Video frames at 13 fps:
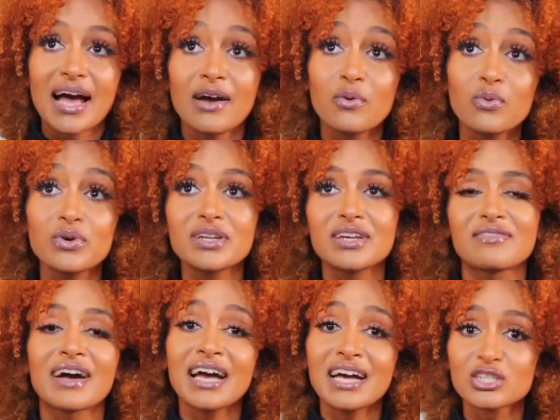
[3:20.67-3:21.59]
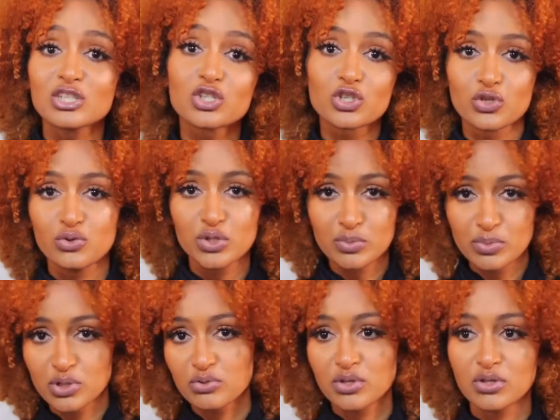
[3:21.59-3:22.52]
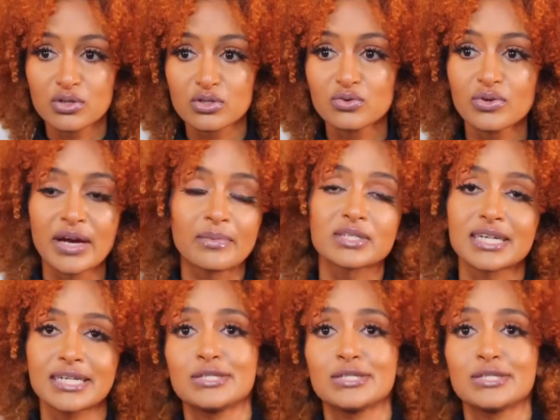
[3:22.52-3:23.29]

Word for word: I would, if I had to choose between those two cameras,